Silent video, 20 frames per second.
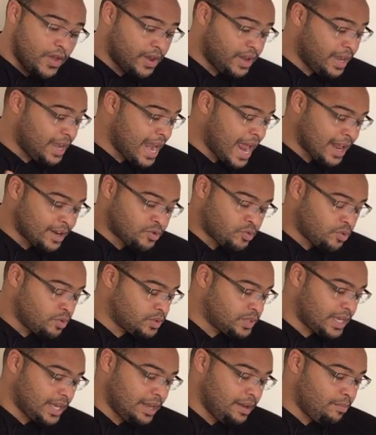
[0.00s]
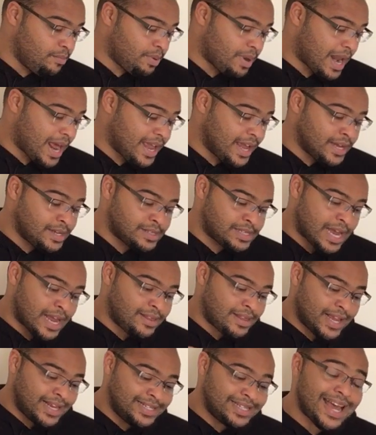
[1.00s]
Natural team players,
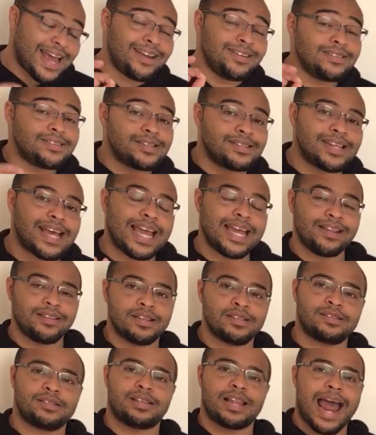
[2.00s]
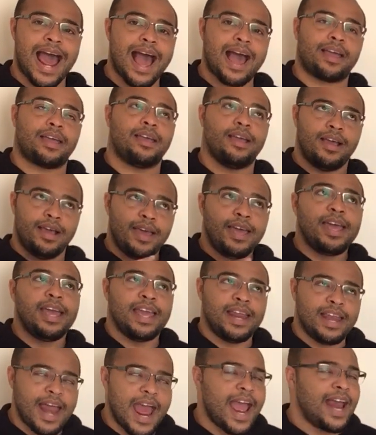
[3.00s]
and they tend to take the slack
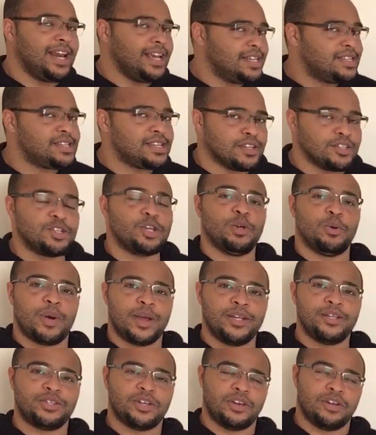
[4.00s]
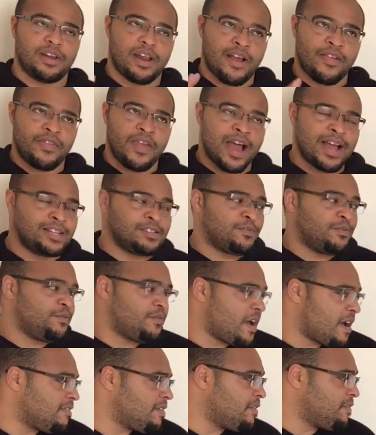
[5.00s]
in any situation, and that is
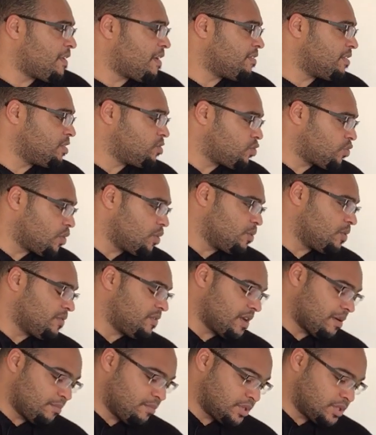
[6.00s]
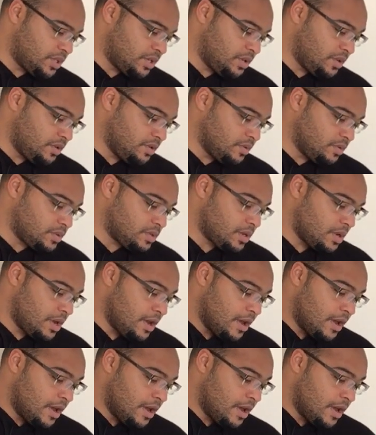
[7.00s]
very, very true of number twos.